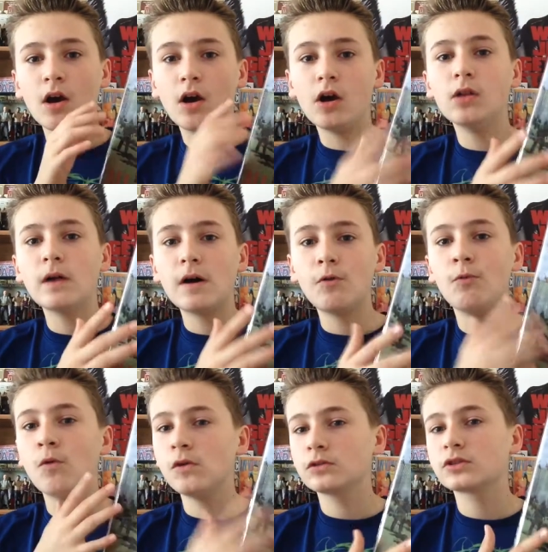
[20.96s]
all a
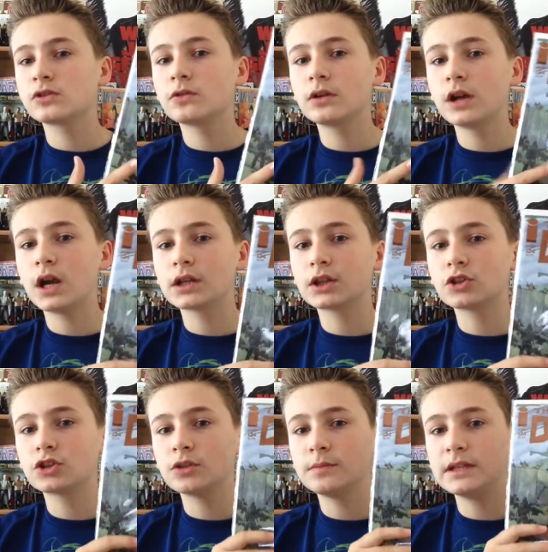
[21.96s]
war story arc
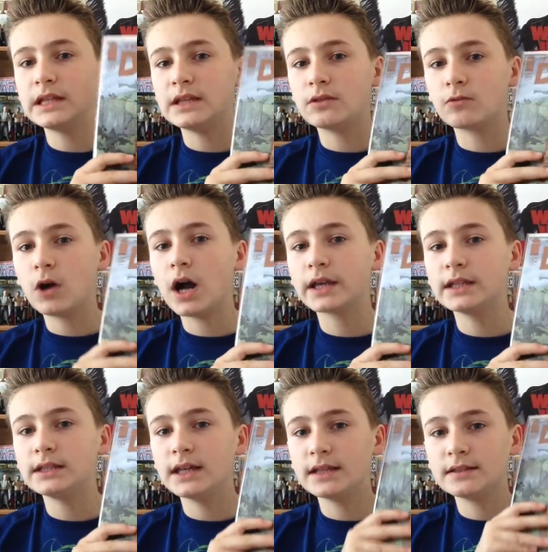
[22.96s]
that should be in The
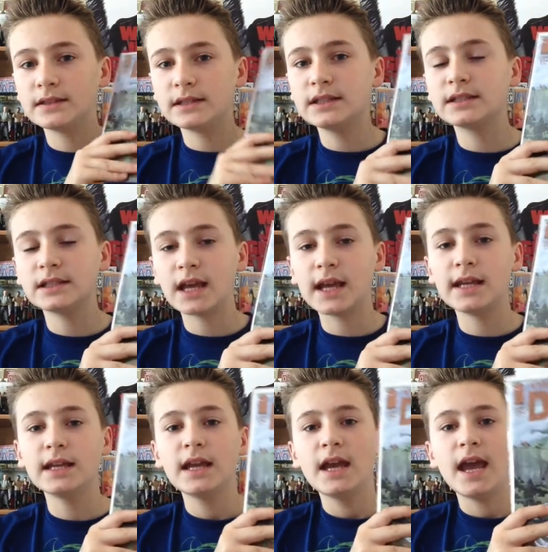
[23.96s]
Walking Dead Season
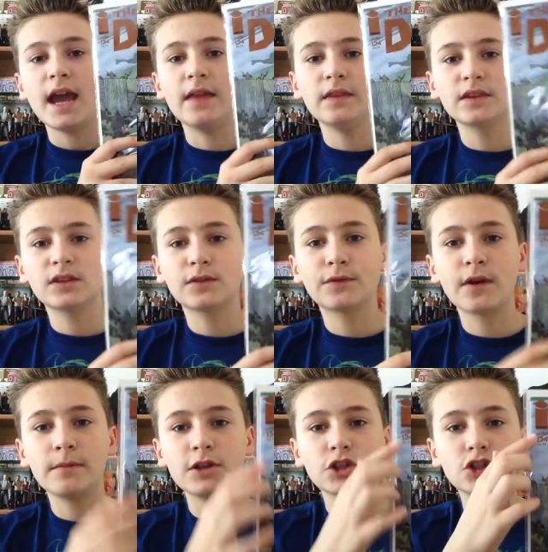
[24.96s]
8. And this is
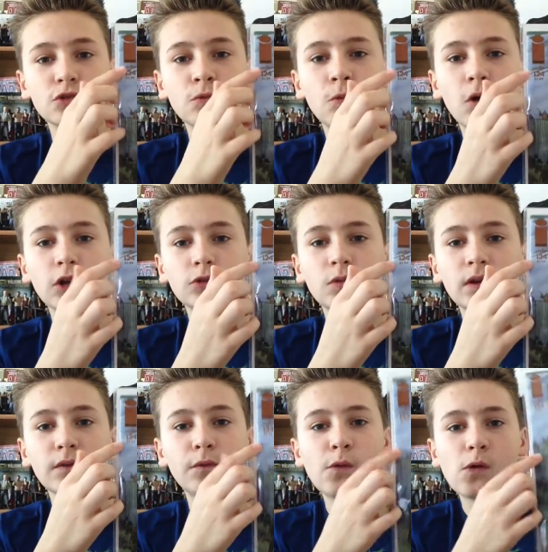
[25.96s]
from issue
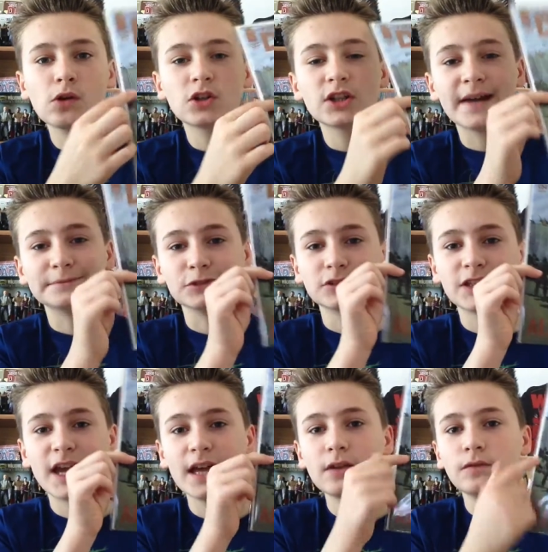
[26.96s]
124, chapter
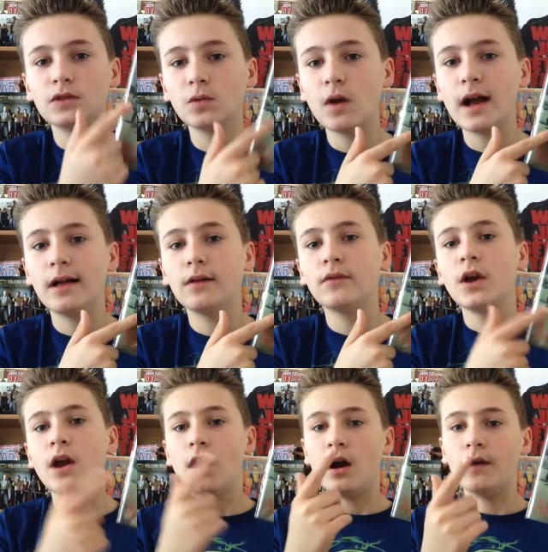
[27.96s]
10 of 12.
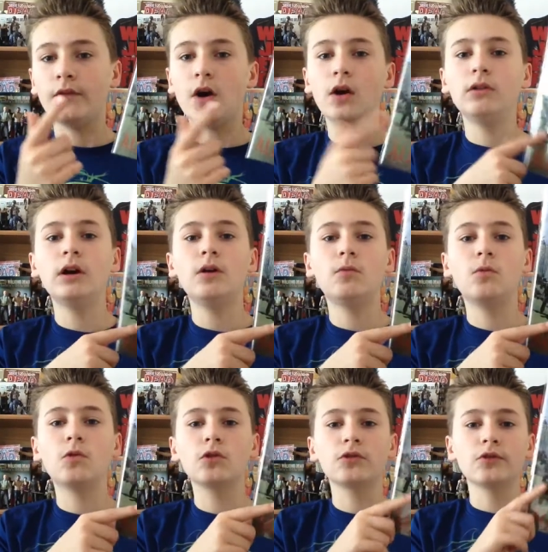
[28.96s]
Of All Out
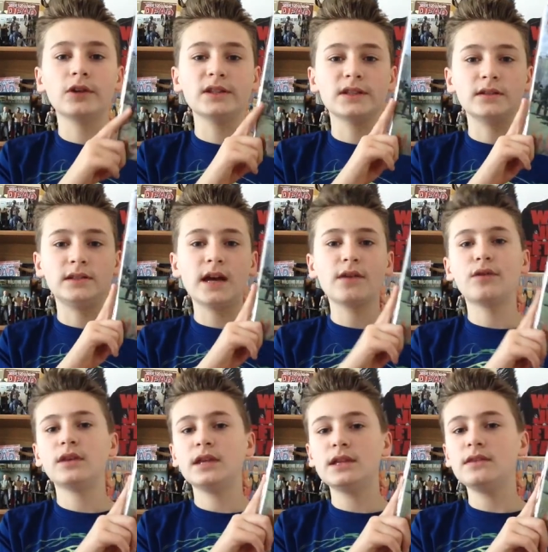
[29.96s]
War. There is a
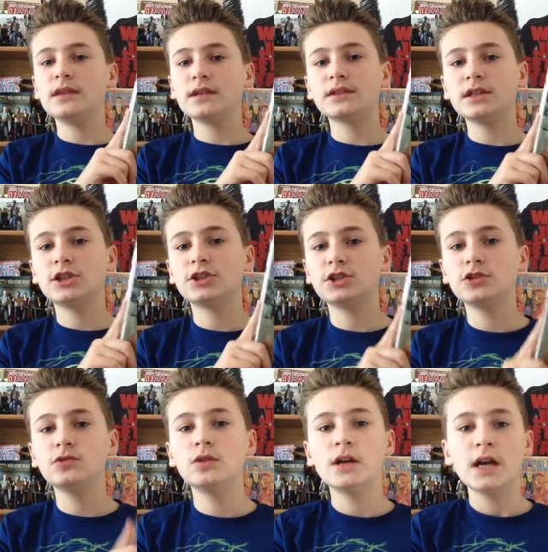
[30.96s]
death in this
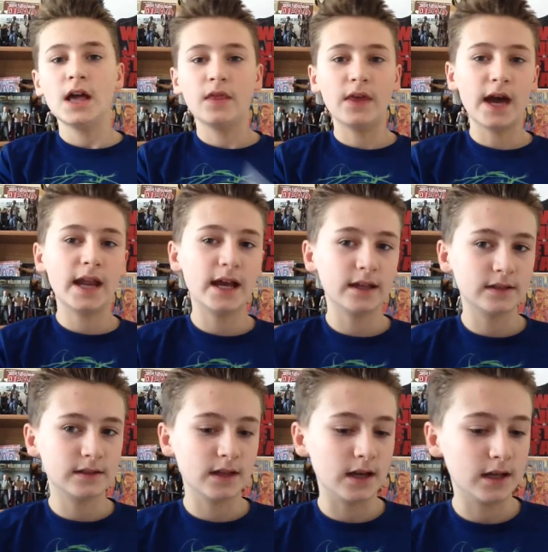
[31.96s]
issue that
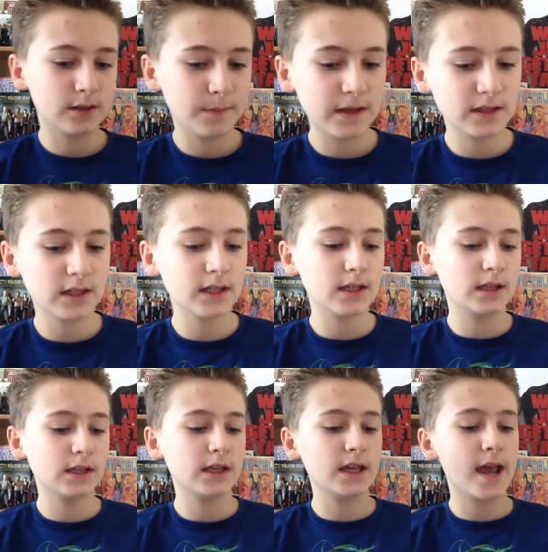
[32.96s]
has, it's
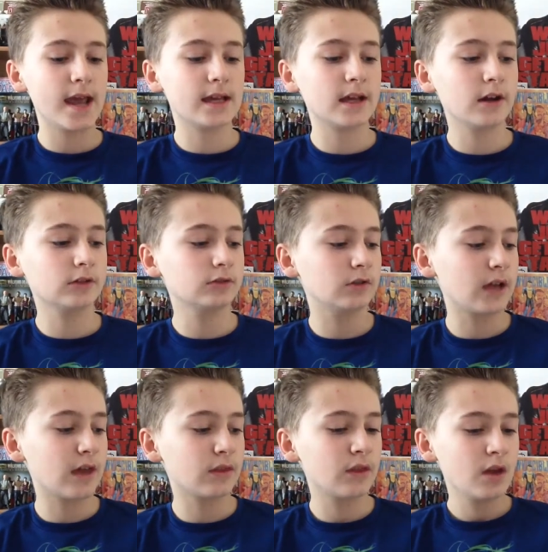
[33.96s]
basically a character
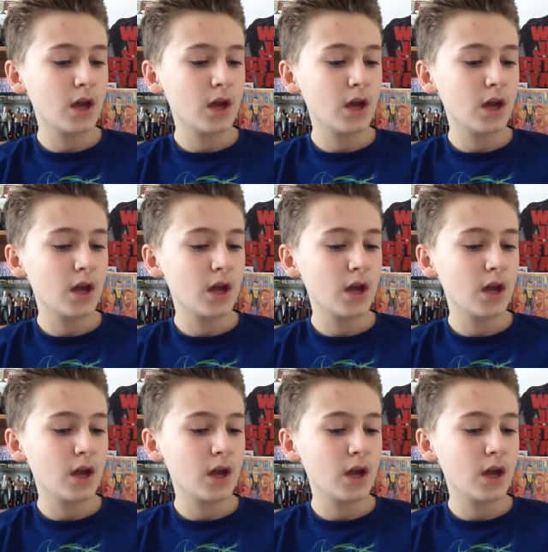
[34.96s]
death